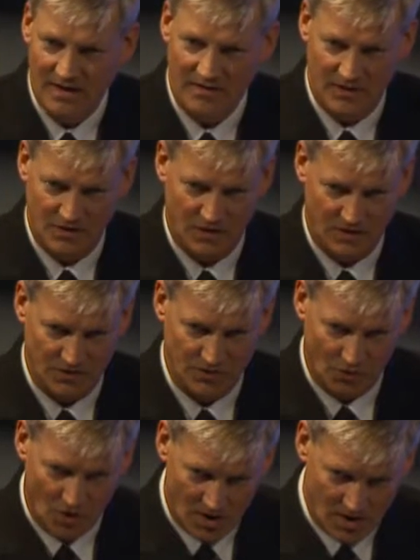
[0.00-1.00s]
that's going to
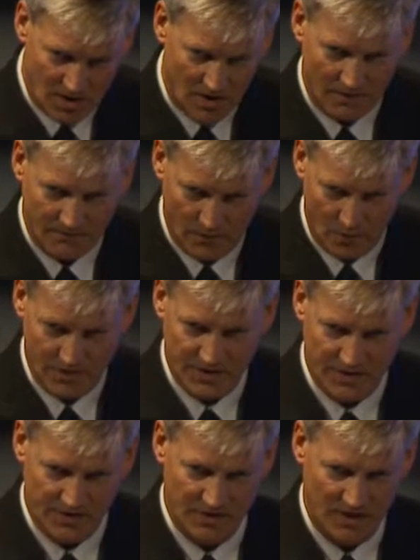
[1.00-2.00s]
draw our
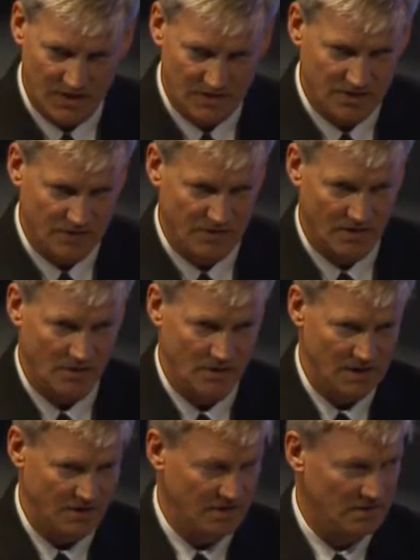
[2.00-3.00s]
forces into the
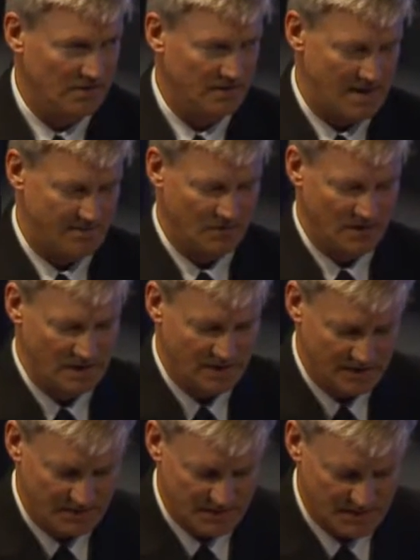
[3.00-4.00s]
Korean theater of
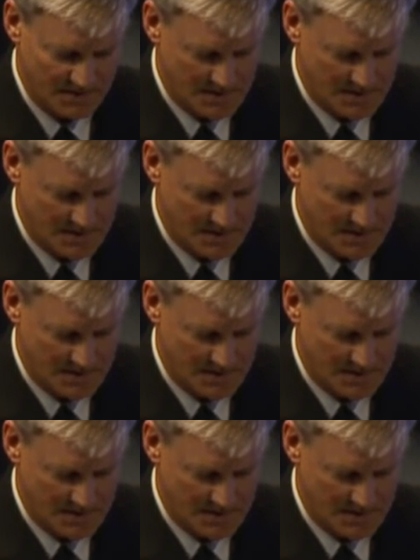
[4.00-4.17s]
operations?